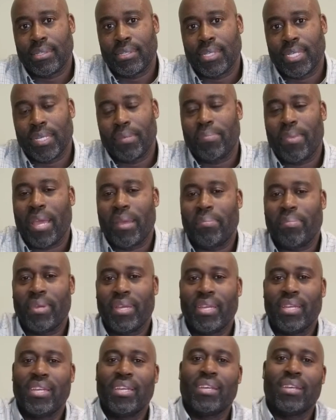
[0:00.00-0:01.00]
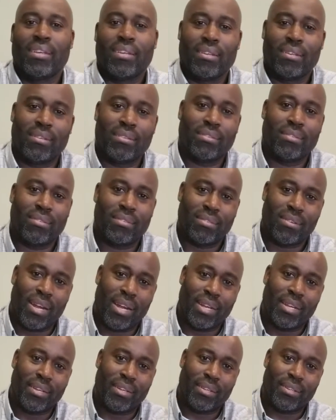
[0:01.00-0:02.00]
It may be right
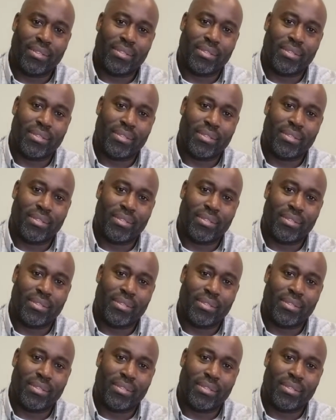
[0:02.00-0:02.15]
here.